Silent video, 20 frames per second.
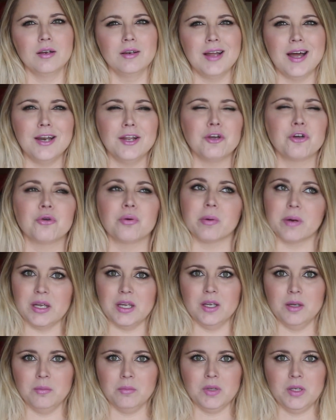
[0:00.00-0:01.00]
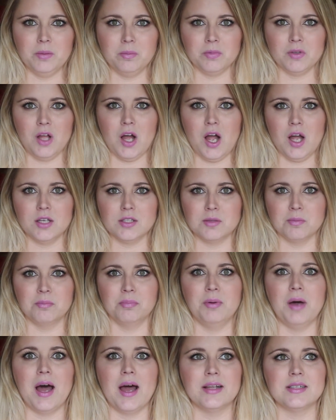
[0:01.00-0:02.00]
a cream lip gloss,
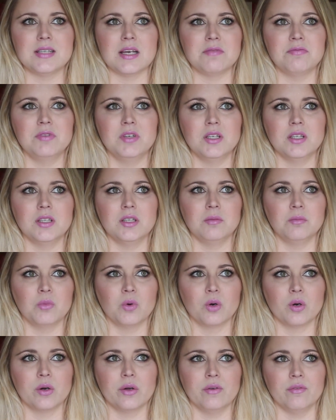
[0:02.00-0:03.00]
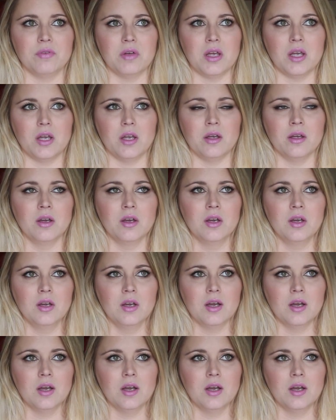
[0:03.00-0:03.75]
but definitely more of a,